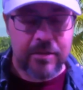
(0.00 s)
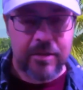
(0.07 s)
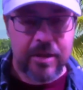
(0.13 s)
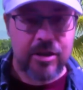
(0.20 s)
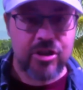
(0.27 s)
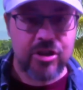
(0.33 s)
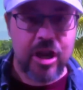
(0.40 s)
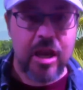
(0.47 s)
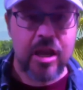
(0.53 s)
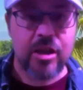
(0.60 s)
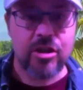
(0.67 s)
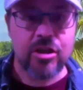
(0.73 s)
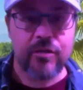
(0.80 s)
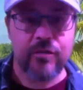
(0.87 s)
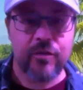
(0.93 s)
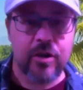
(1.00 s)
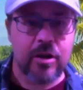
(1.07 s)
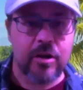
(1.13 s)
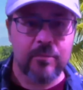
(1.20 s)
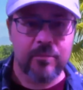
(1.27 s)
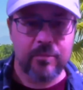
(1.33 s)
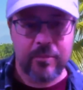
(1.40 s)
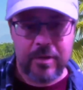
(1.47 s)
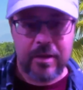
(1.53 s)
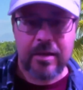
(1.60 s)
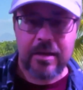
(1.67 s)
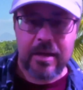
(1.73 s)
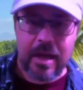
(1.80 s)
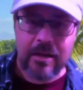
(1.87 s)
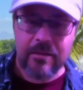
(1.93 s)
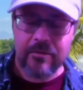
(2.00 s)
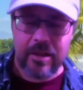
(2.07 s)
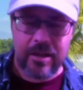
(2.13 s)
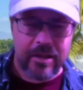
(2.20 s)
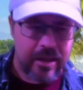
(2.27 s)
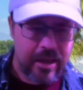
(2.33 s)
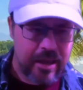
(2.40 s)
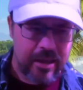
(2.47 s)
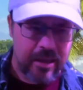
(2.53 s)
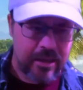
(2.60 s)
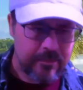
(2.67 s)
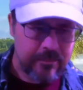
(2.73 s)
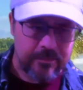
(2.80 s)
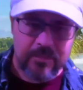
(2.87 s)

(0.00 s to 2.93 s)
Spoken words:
they changed from kind of like a